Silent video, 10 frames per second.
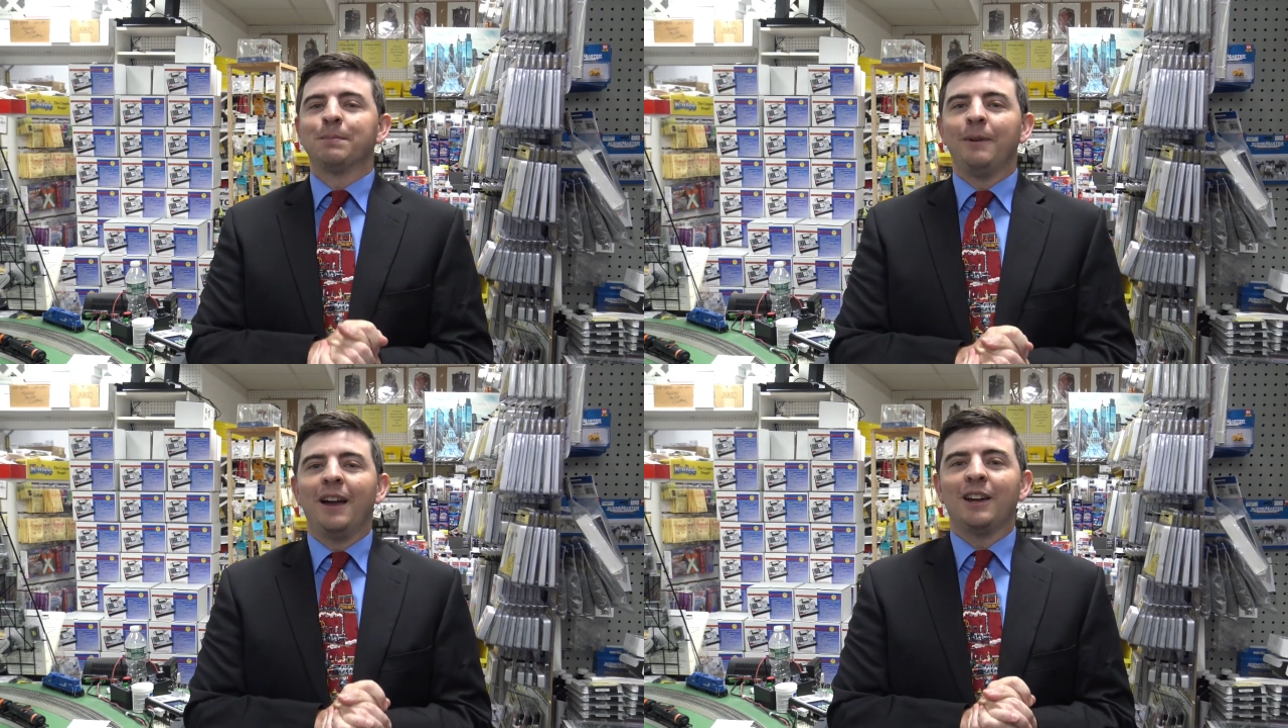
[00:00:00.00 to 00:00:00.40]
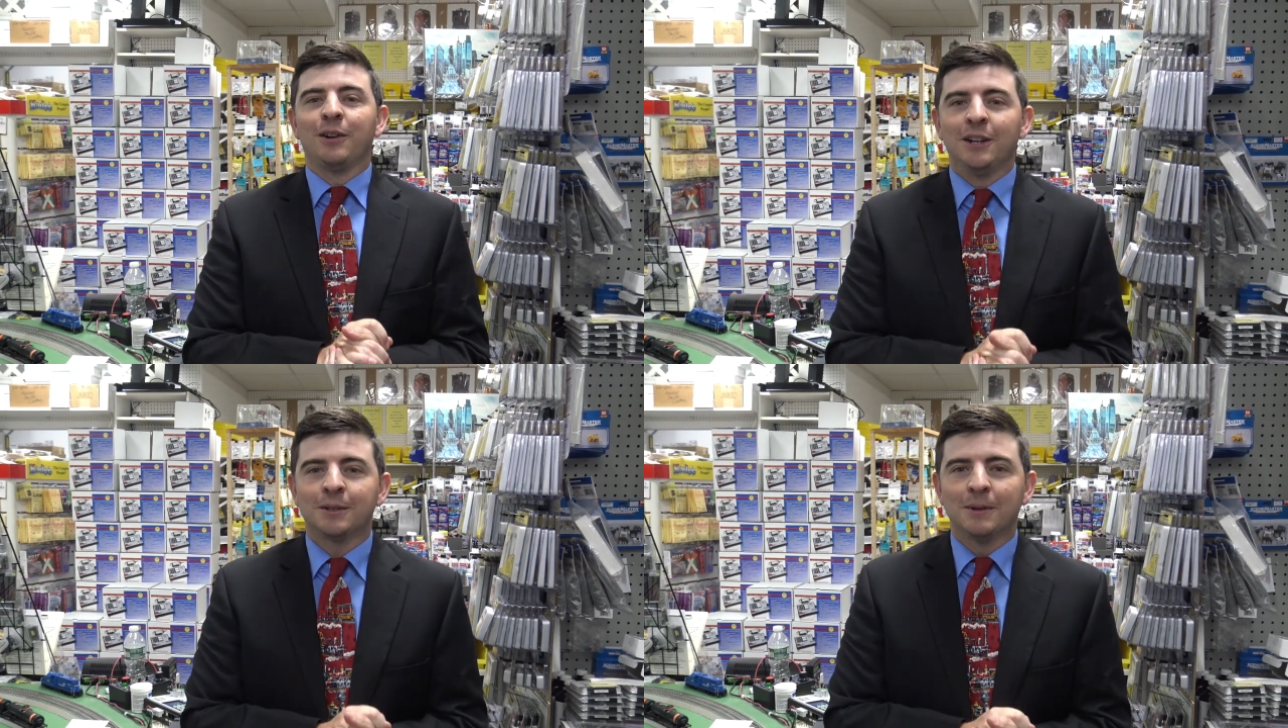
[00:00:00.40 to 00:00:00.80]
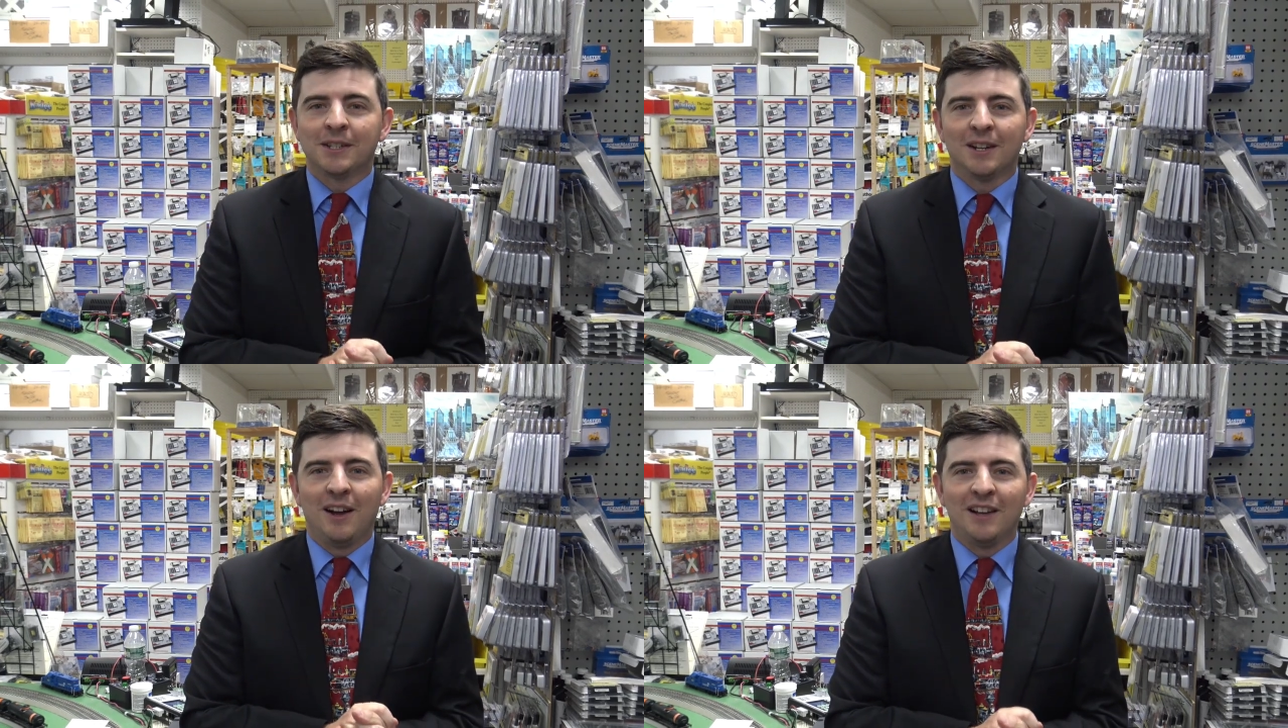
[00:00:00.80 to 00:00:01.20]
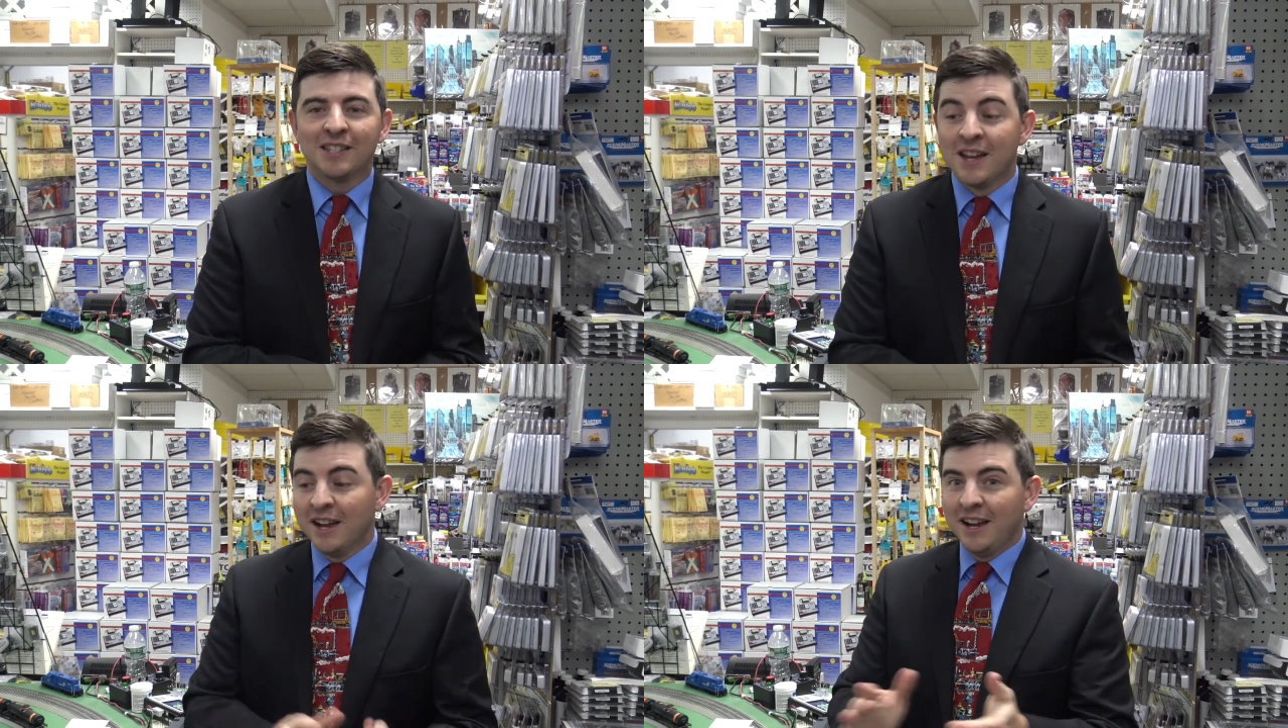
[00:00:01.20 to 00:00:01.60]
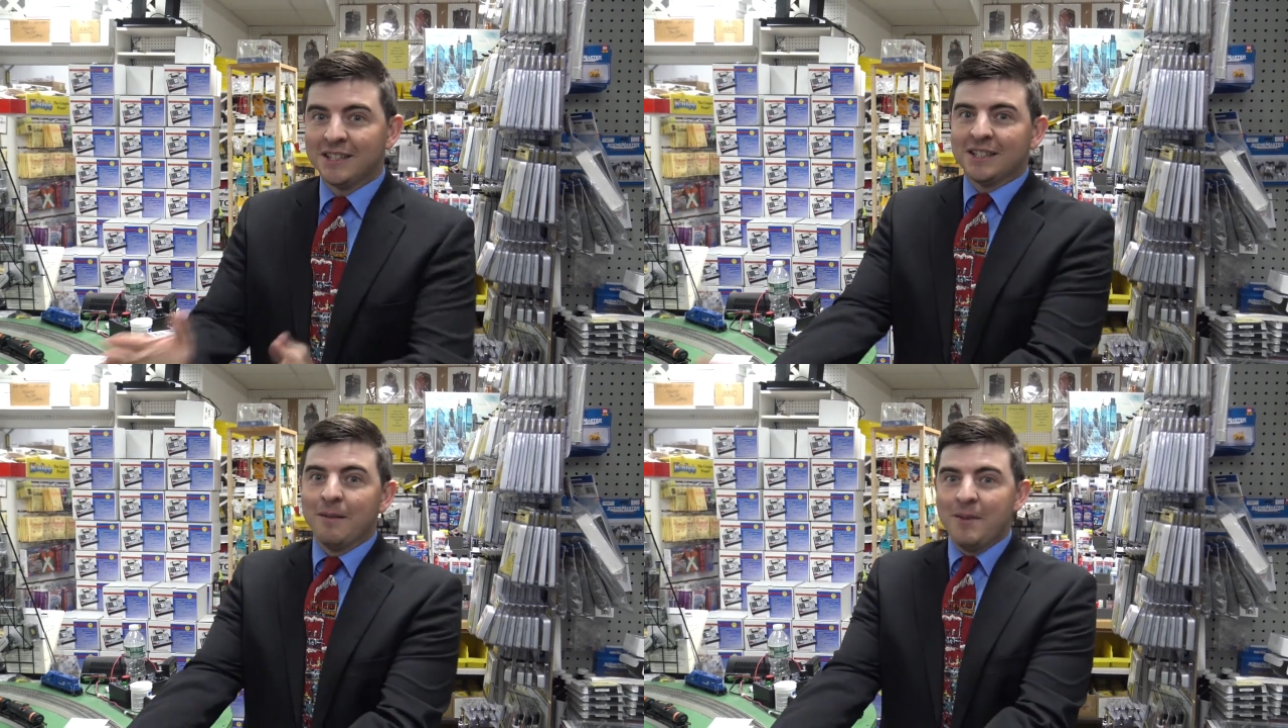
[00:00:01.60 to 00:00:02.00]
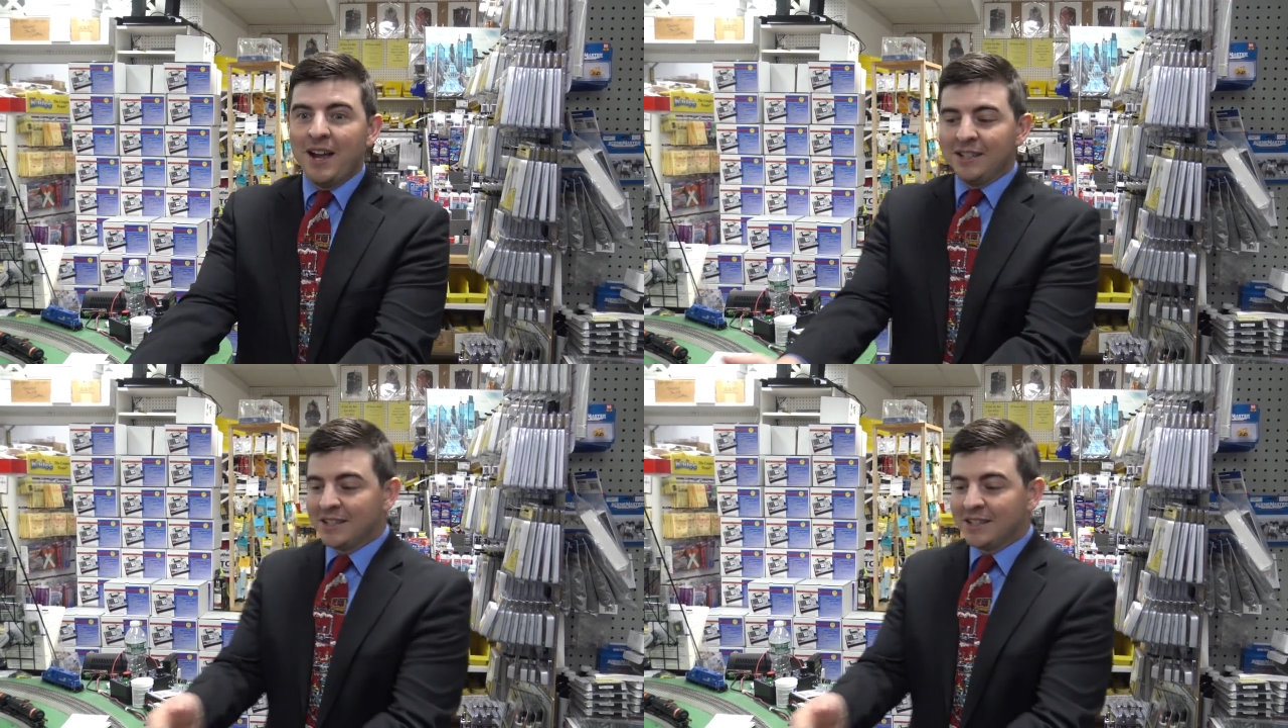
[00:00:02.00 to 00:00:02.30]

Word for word: Play Christmas Songs, it's the Maine